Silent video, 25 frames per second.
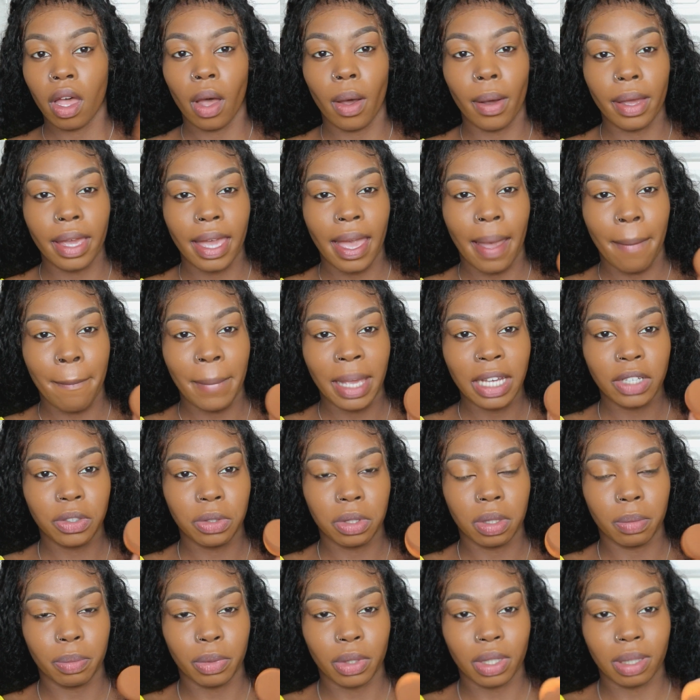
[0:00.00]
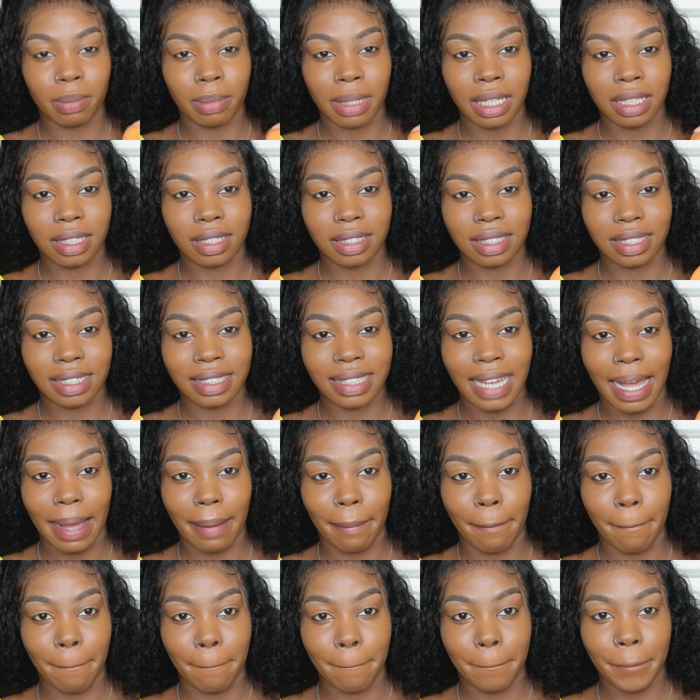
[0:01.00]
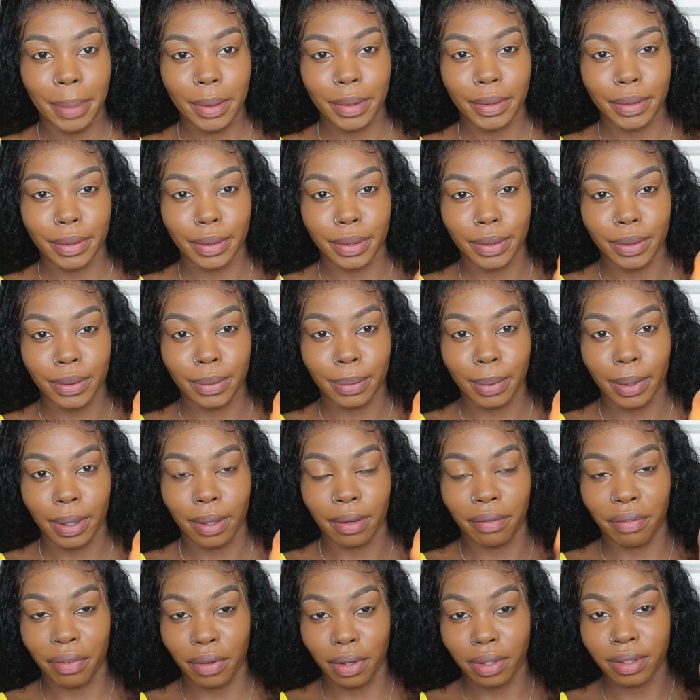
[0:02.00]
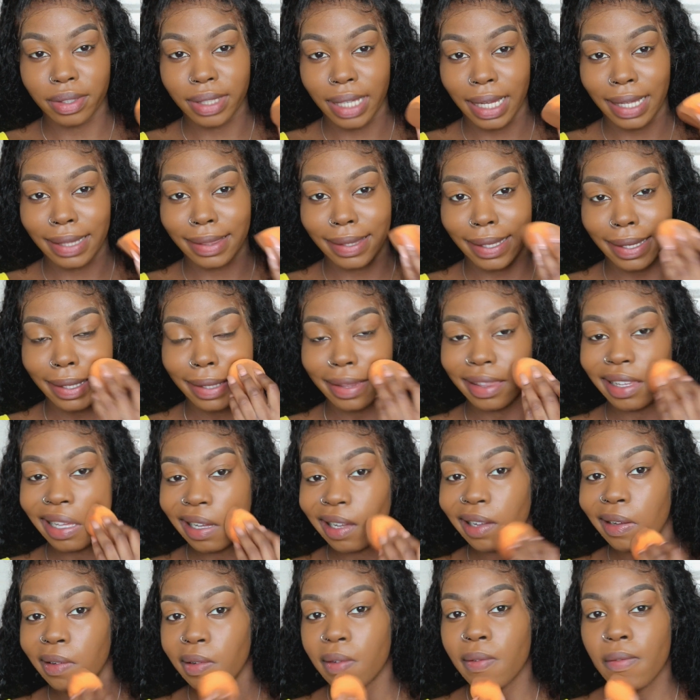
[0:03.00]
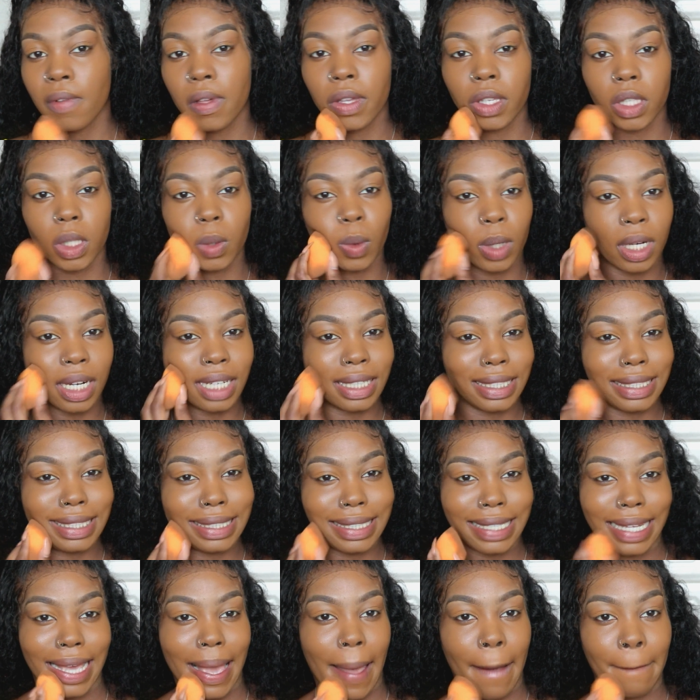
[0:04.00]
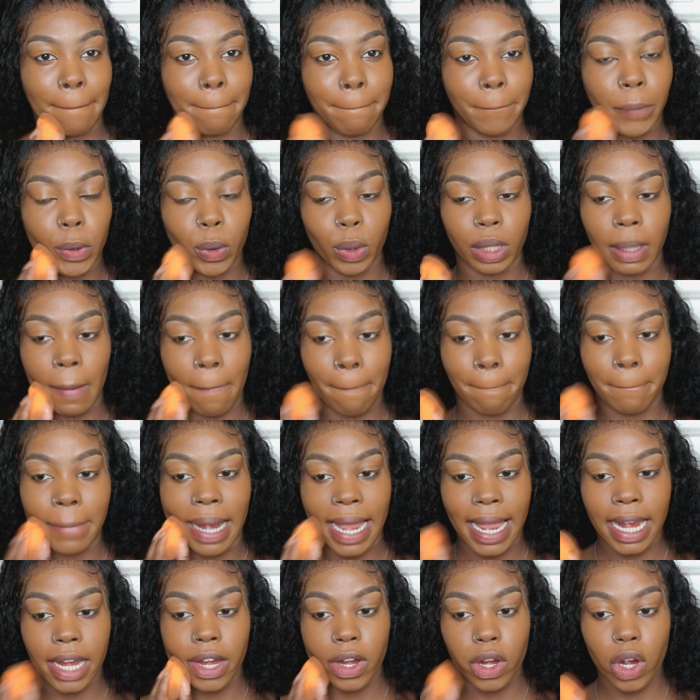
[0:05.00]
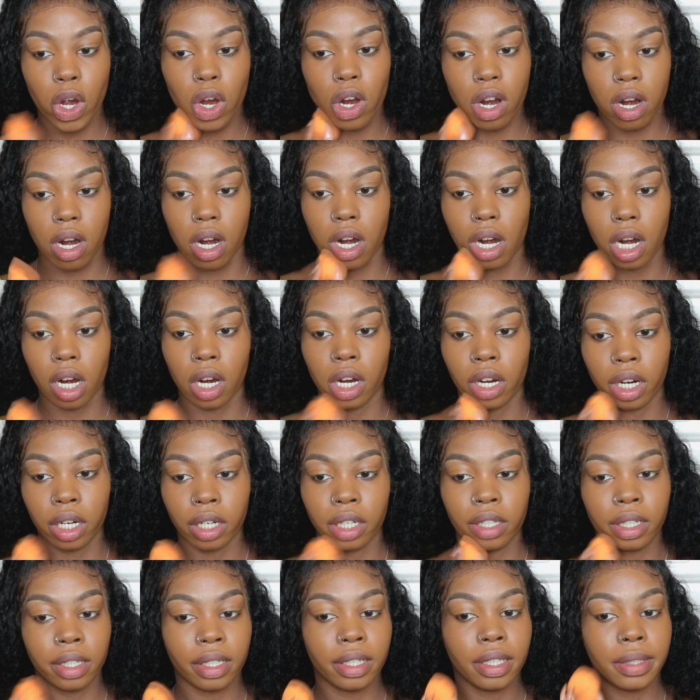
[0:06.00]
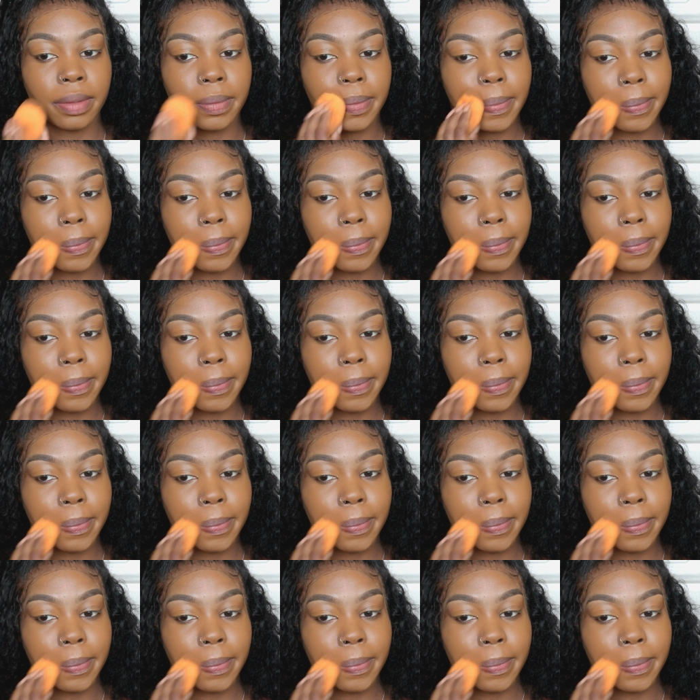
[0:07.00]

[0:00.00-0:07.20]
Oh yeah, make sure the beauty blender's damp as well. I forgot to add that in there. You want a damp beauty blender.